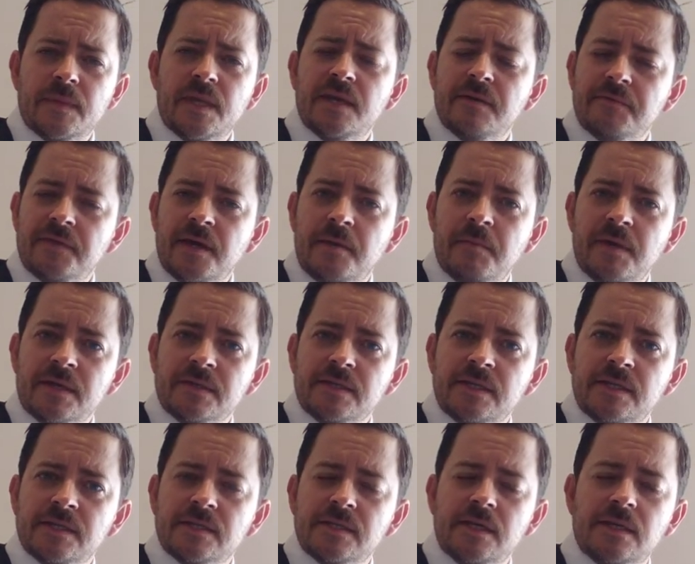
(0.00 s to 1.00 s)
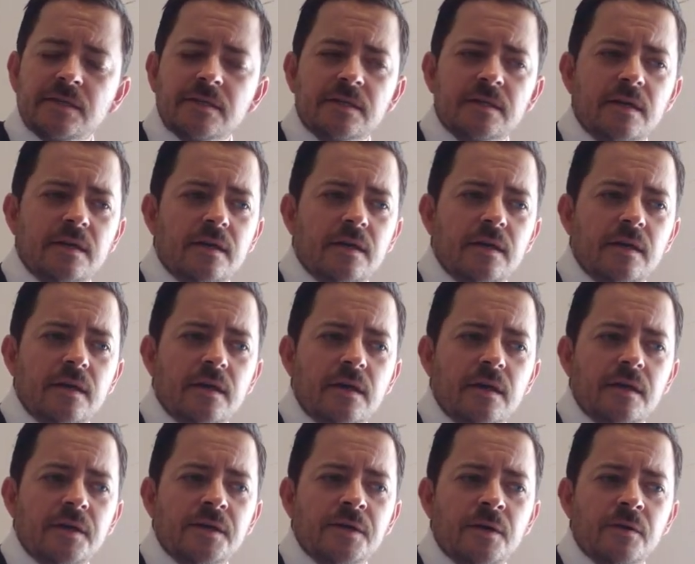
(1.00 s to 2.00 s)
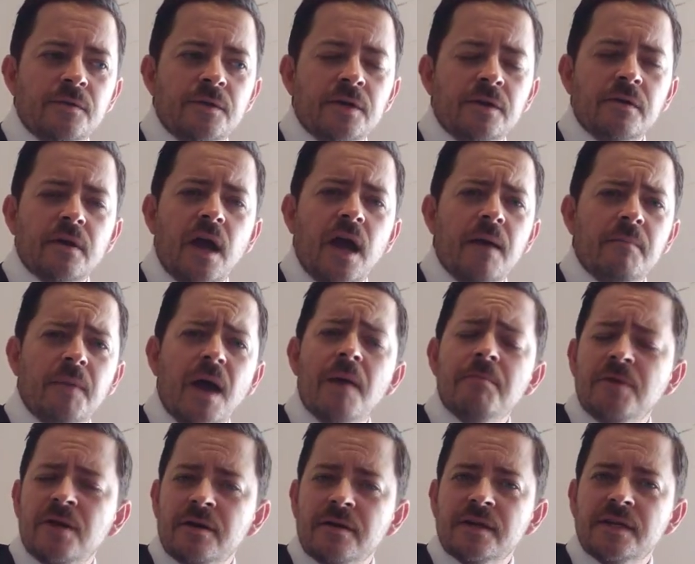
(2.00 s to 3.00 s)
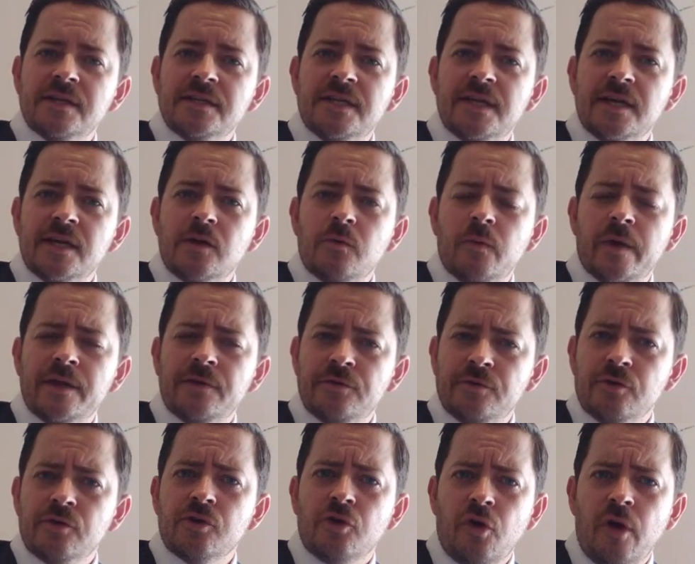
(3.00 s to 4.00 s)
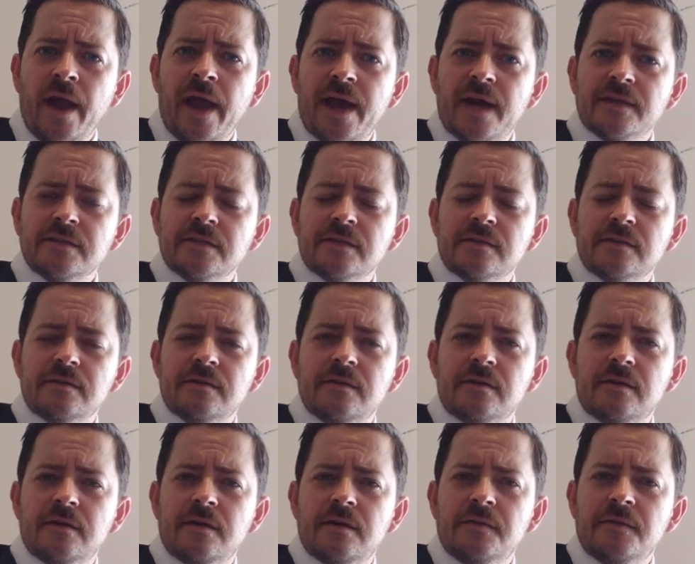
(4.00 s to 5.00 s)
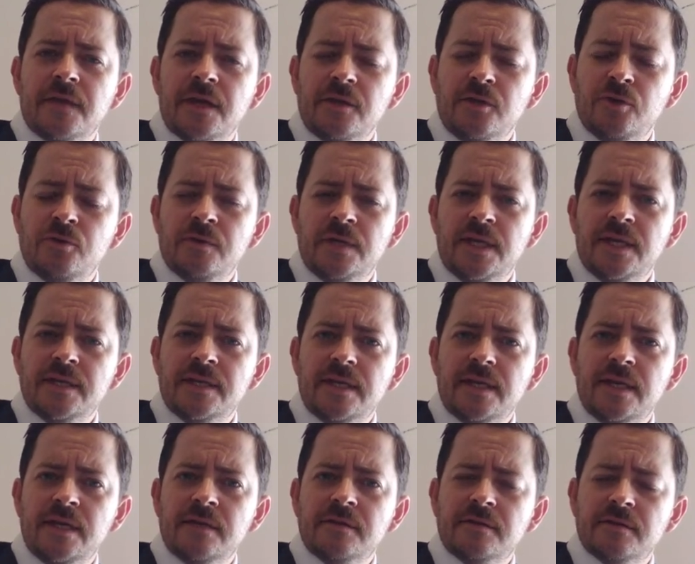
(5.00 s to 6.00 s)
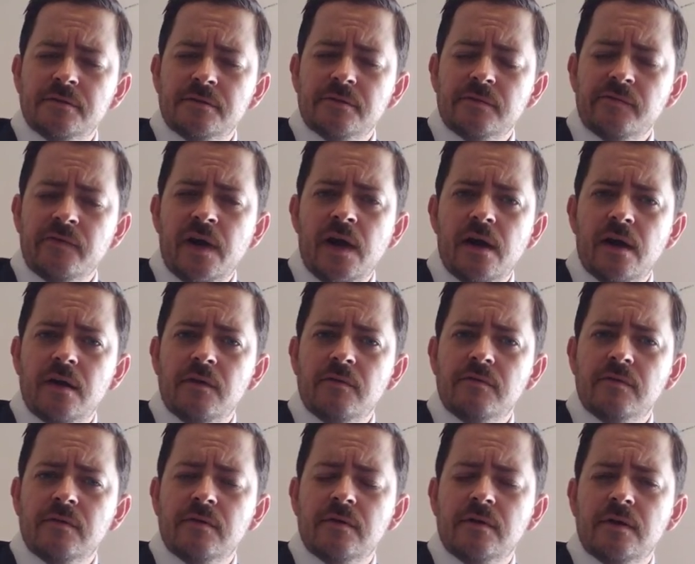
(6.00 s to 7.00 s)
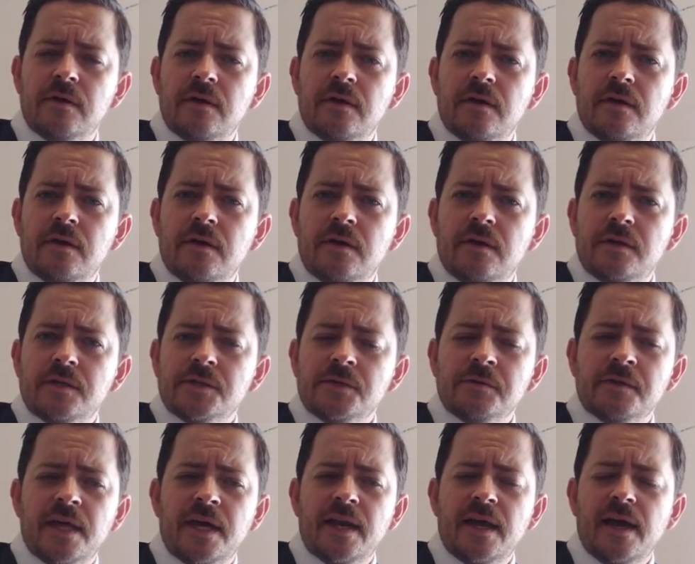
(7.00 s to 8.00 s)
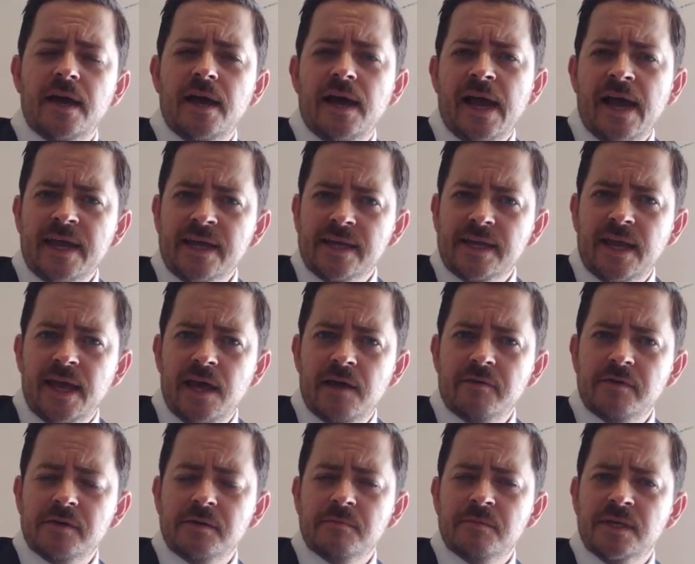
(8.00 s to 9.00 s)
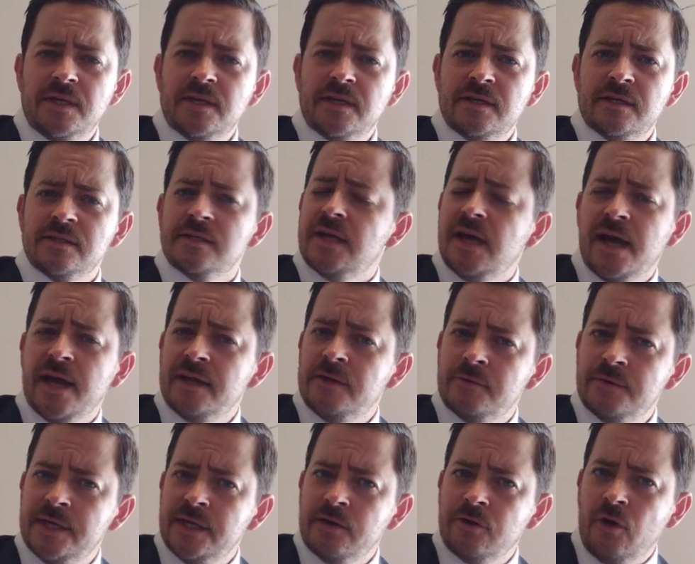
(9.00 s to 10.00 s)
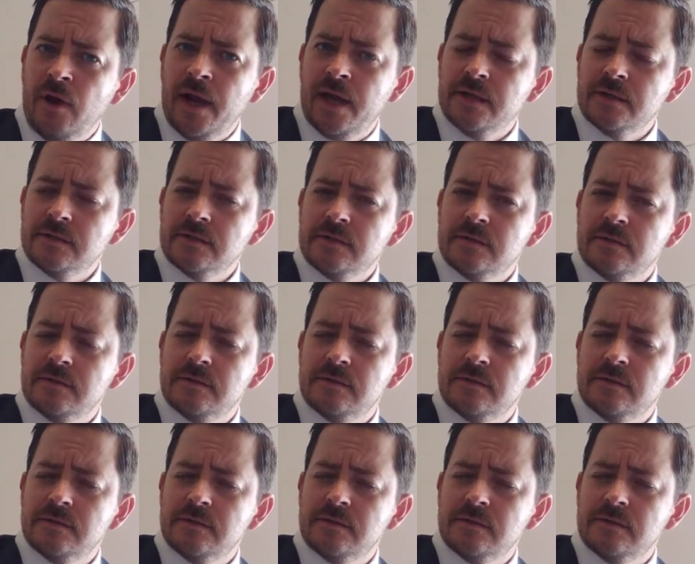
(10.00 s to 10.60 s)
if that makes any sense. I'm not going to take away your grass that you need to eat to survive so that I can have it because I don't eat grass.